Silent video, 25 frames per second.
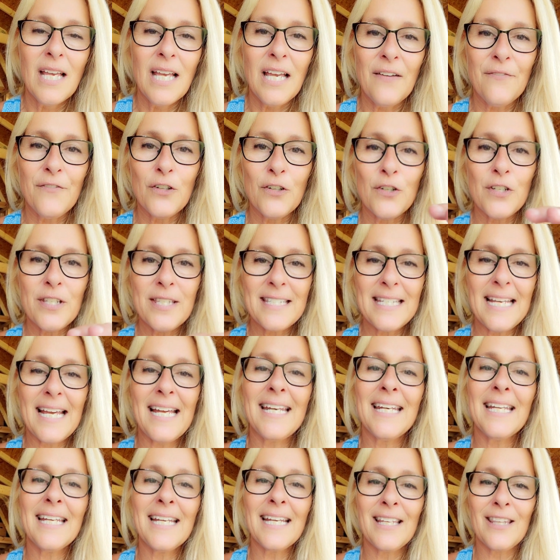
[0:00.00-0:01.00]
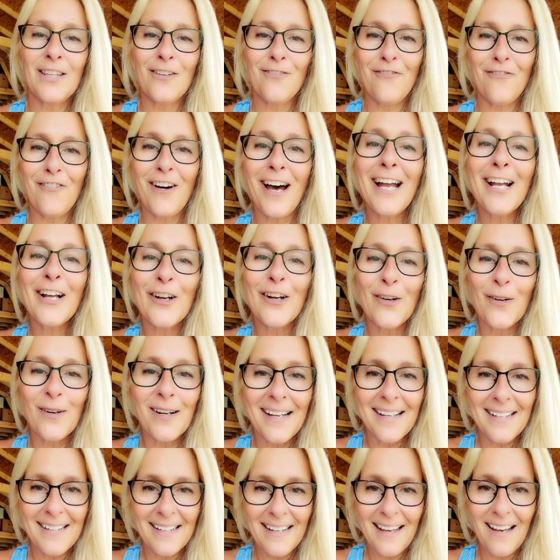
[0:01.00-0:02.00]
If you're standing in the fire
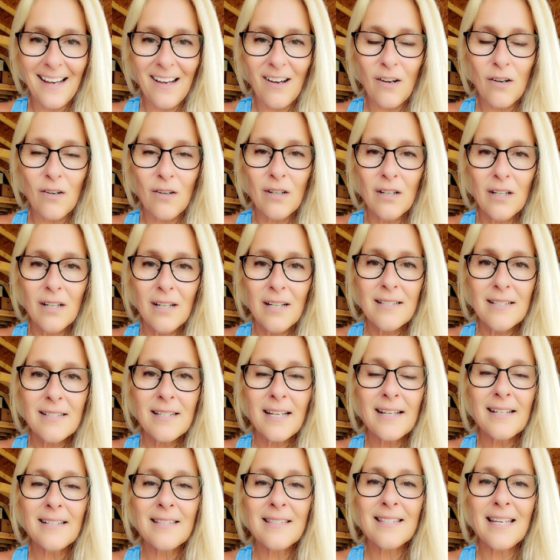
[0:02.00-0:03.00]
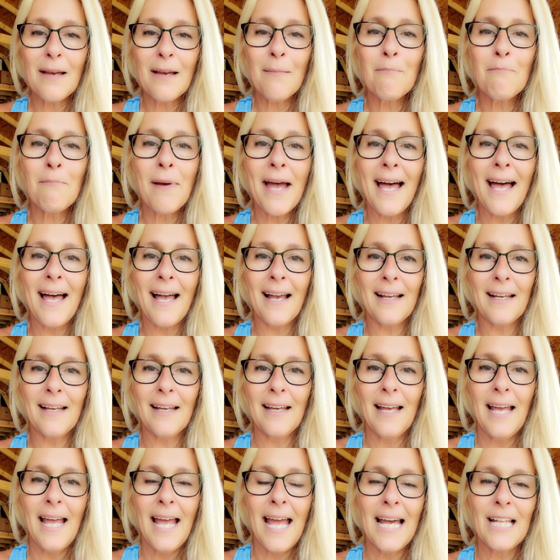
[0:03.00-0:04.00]
right now, take a step back
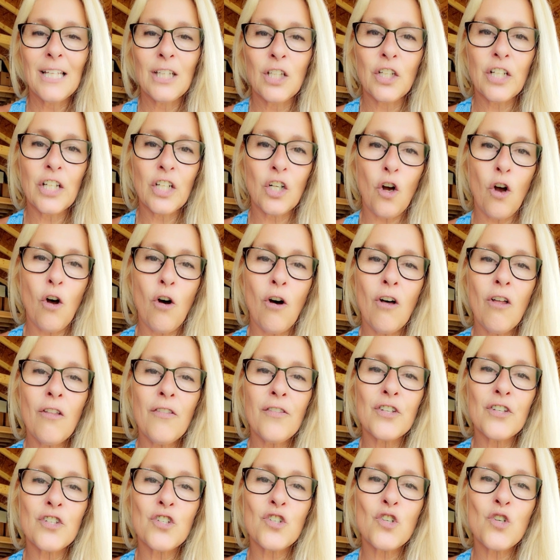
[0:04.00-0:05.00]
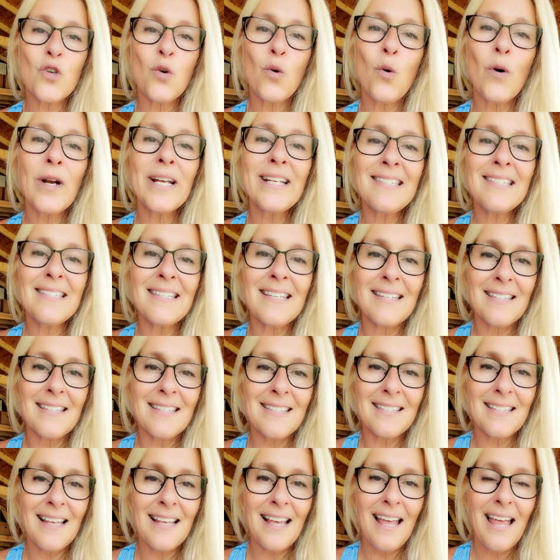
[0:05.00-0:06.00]
and look at all the
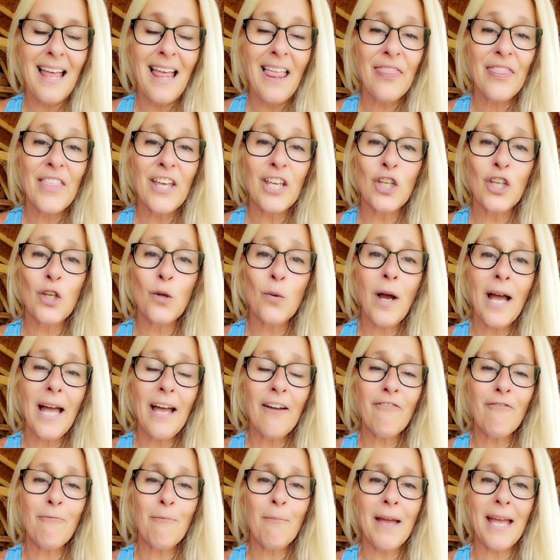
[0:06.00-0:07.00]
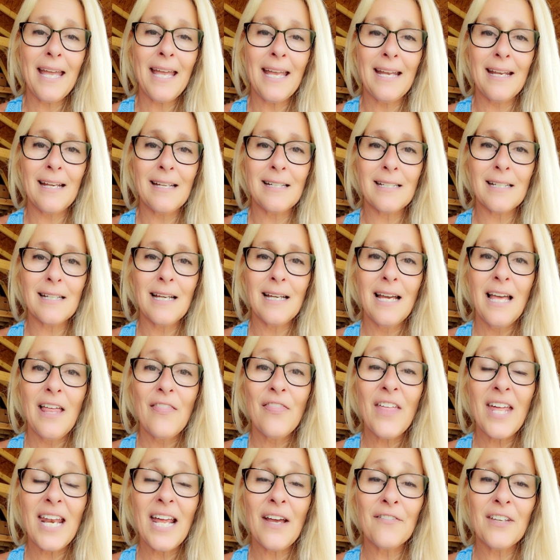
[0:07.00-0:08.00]
choices that you have made
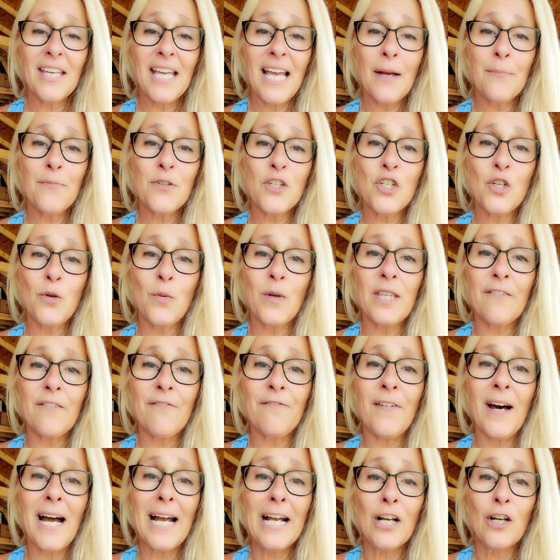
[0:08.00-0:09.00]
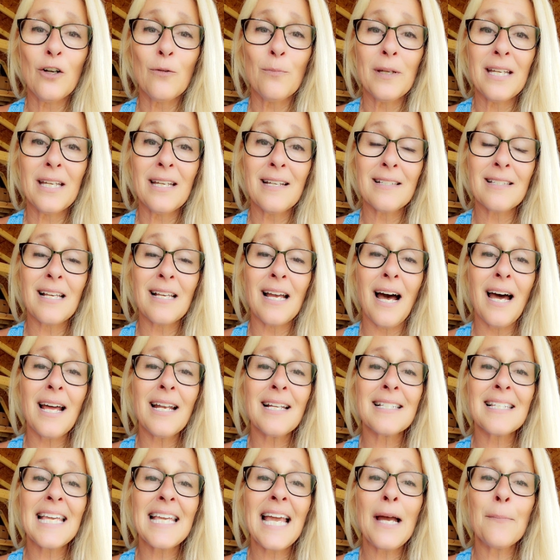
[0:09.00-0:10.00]
that have kept you in the fire, because God
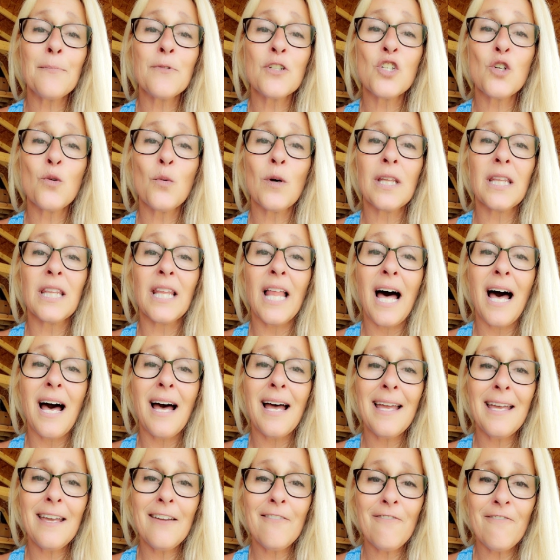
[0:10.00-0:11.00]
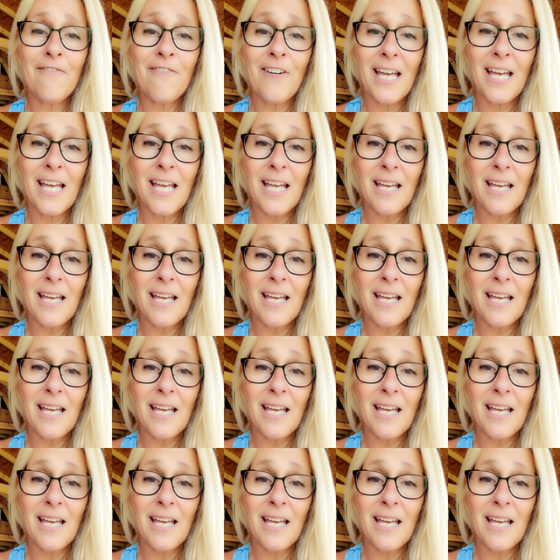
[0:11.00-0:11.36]
has kept you alive